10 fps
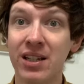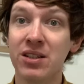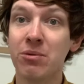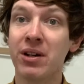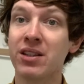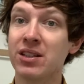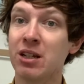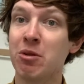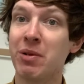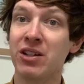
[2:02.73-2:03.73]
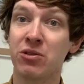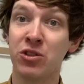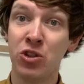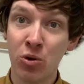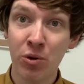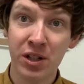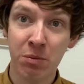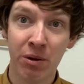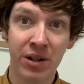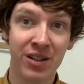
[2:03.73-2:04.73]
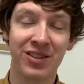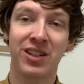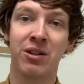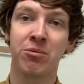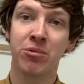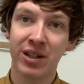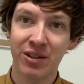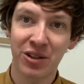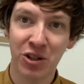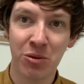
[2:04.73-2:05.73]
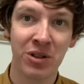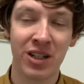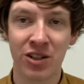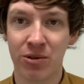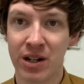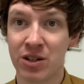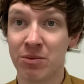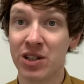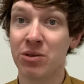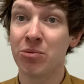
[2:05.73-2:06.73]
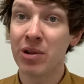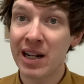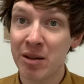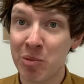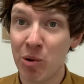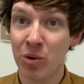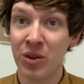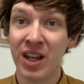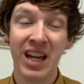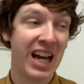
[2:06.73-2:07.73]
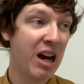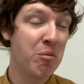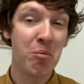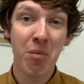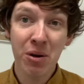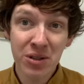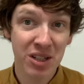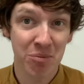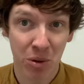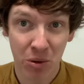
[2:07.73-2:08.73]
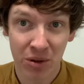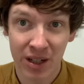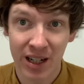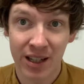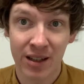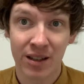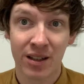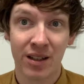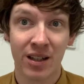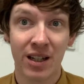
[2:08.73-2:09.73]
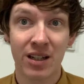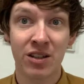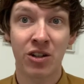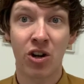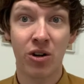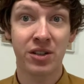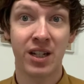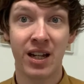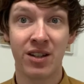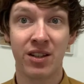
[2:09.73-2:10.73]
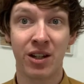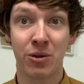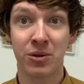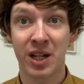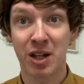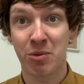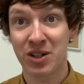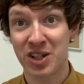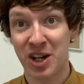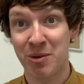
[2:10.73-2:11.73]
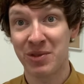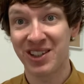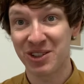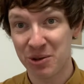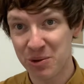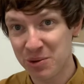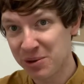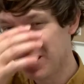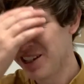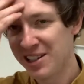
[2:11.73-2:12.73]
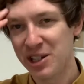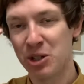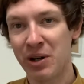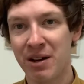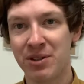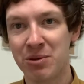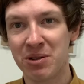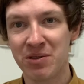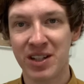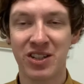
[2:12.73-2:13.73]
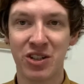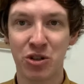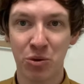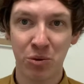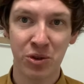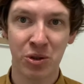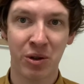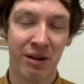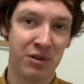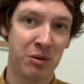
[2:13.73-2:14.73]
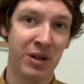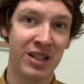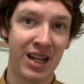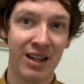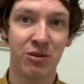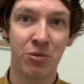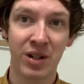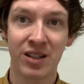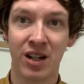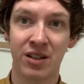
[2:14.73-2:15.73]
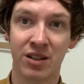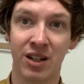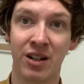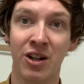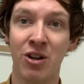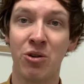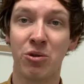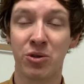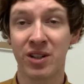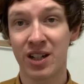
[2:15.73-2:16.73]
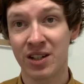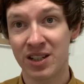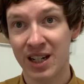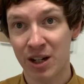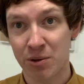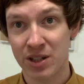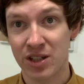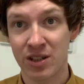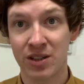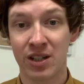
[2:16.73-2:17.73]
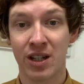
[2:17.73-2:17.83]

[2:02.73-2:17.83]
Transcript: the way that's going to be based on your experience and real human interaction, which is really important. And most importantly, it doesn't cost anything or take much time at all. You're not having to invest in tools, you're not having to spend days or weeks asking or trying to understand questions.